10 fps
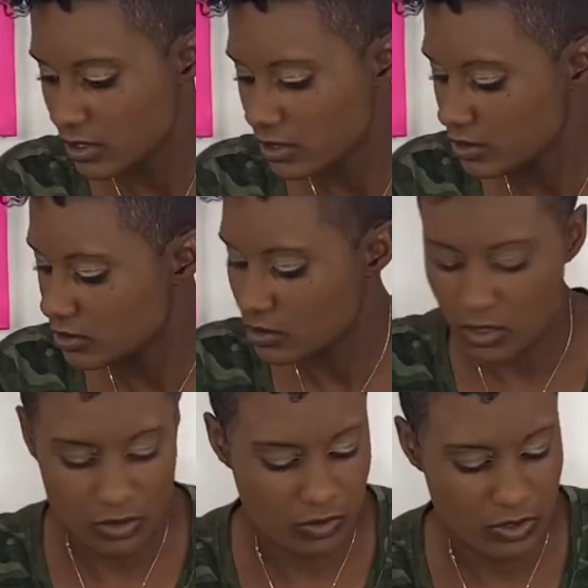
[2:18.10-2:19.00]

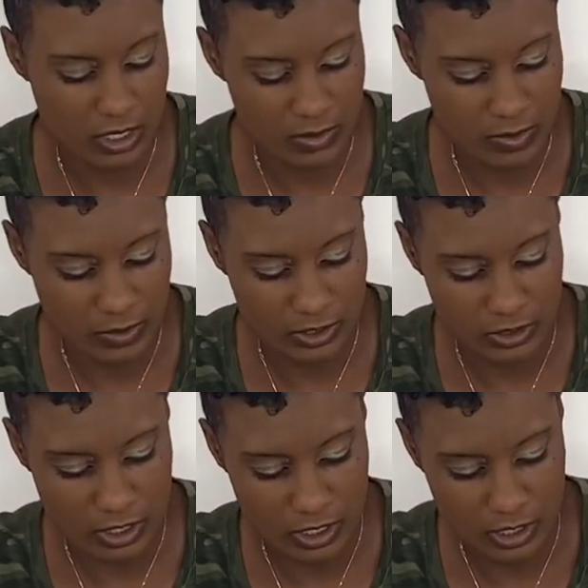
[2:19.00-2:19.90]
So yeah, I'm gonna put
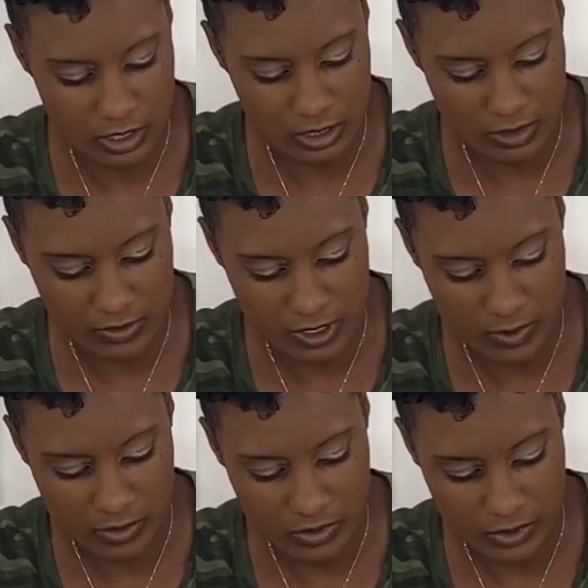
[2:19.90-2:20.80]
1/3 cup
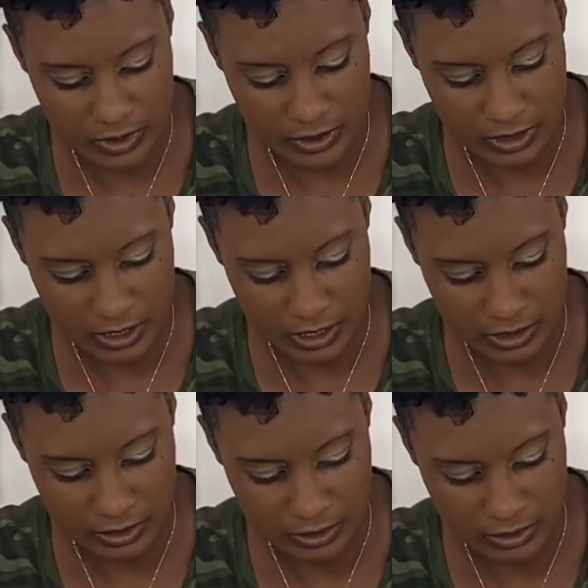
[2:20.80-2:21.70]
of oil in here.